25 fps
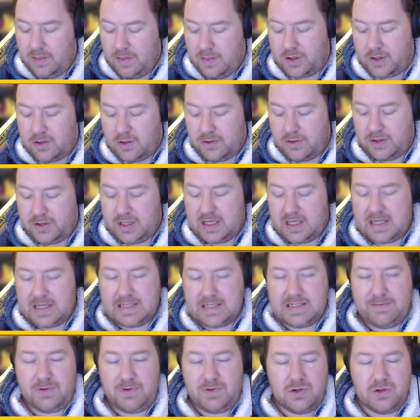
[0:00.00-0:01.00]
The good thing
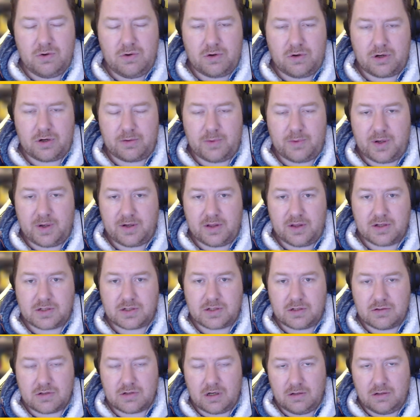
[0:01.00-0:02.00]
is, if you do order one of those
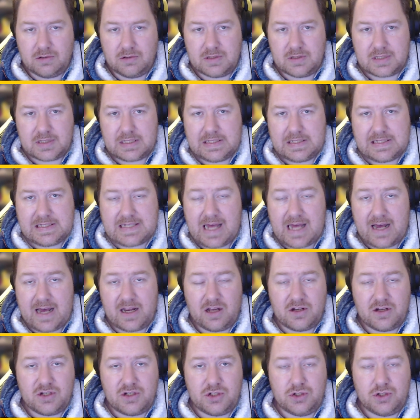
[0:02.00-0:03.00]
controllers,
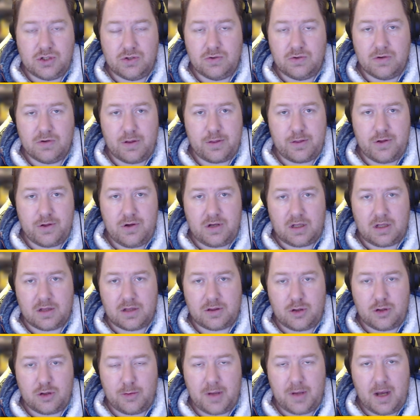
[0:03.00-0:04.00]
starting on June
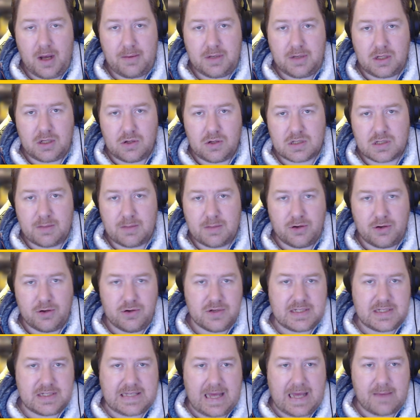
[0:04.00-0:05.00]
30th, you'll be able to use them on
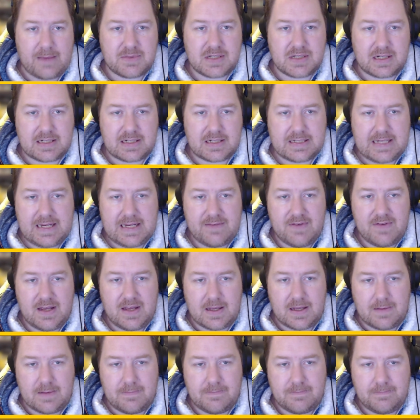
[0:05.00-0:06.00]
your Samsung
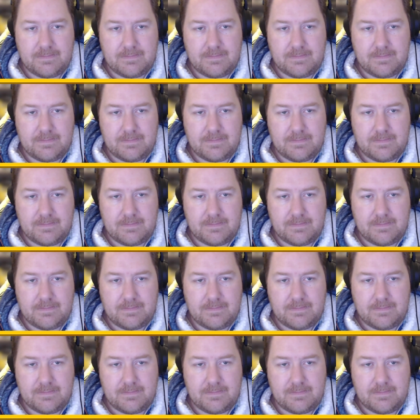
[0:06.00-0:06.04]
TV.